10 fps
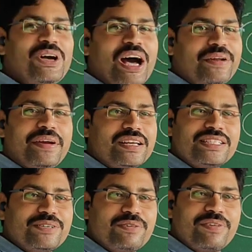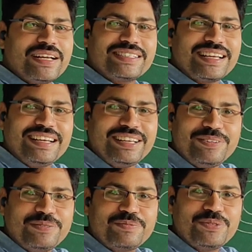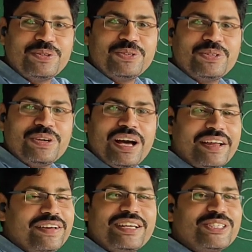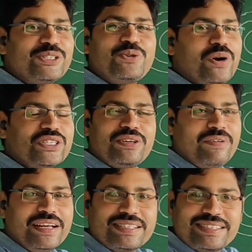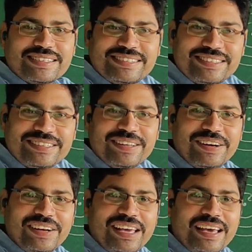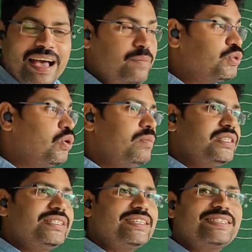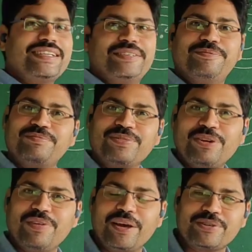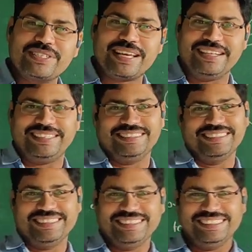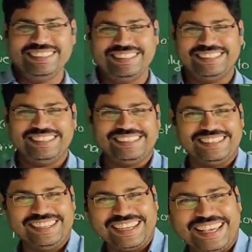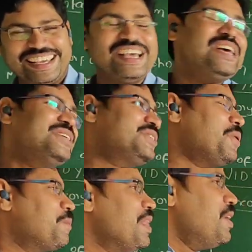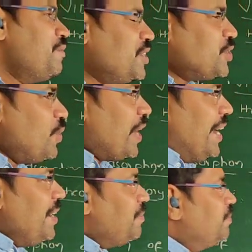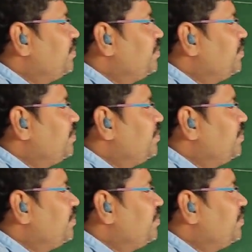Are you interested for fights, ma'am? Are you interested to watch the fights? Okay, I am so much interested when I was side. Okay, so we just look at